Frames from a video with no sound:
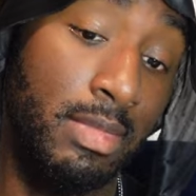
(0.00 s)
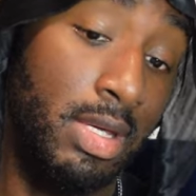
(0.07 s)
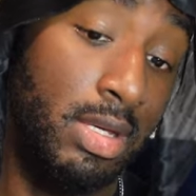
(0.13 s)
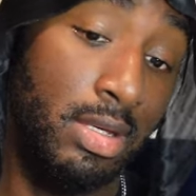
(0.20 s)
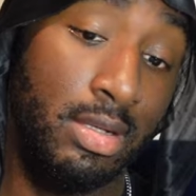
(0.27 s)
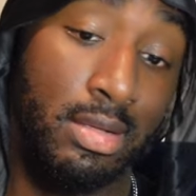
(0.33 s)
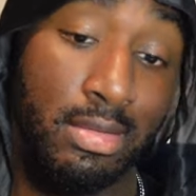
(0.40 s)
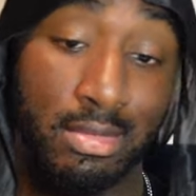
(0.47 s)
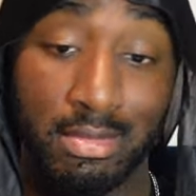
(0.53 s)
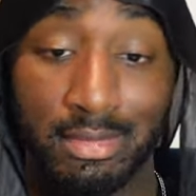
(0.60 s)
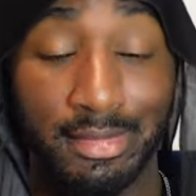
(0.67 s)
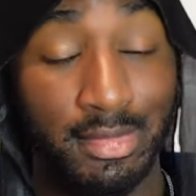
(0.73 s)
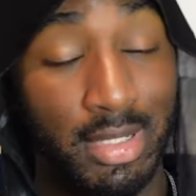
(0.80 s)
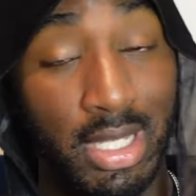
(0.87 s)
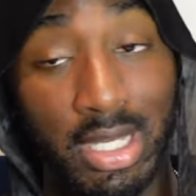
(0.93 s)
mean,
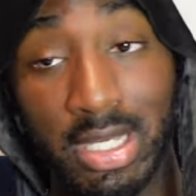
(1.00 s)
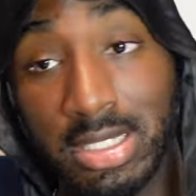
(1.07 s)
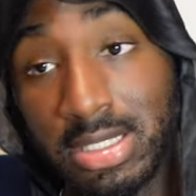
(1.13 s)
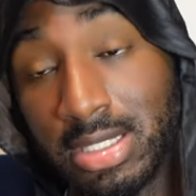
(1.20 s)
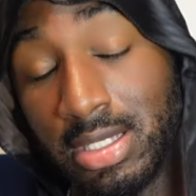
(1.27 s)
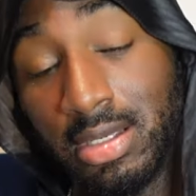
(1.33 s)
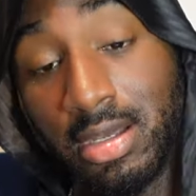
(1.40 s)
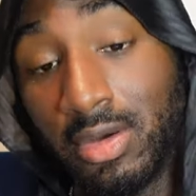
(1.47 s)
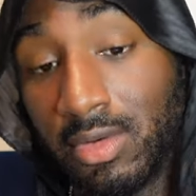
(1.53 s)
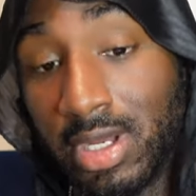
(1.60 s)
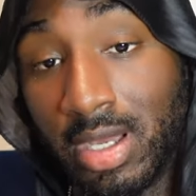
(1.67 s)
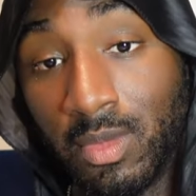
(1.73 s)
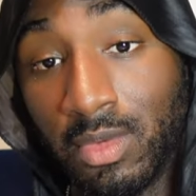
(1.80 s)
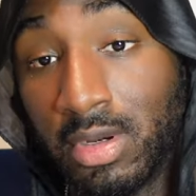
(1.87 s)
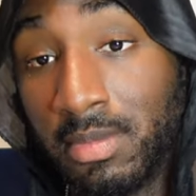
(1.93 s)
like I said,
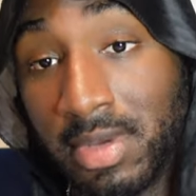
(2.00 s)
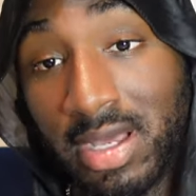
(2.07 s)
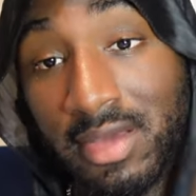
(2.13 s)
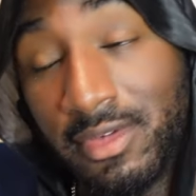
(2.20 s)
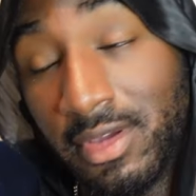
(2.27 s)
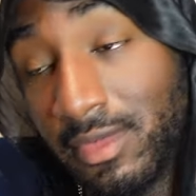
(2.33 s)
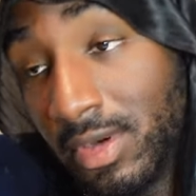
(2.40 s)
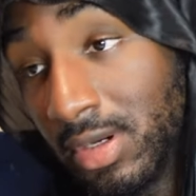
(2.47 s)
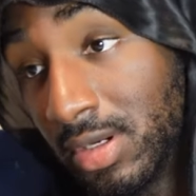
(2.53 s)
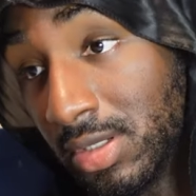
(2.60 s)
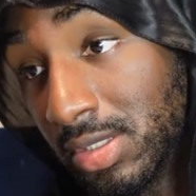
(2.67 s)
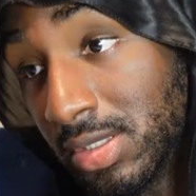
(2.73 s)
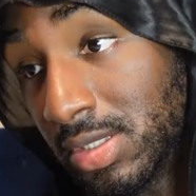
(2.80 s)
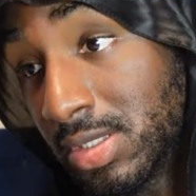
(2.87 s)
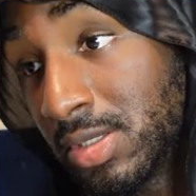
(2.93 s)
Kodak one of my favorite
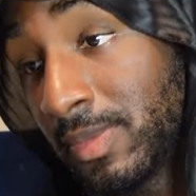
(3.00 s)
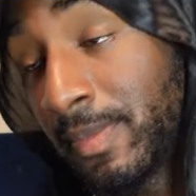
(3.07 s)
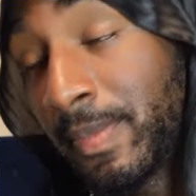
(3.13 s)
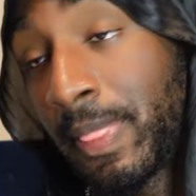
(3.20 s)
artists.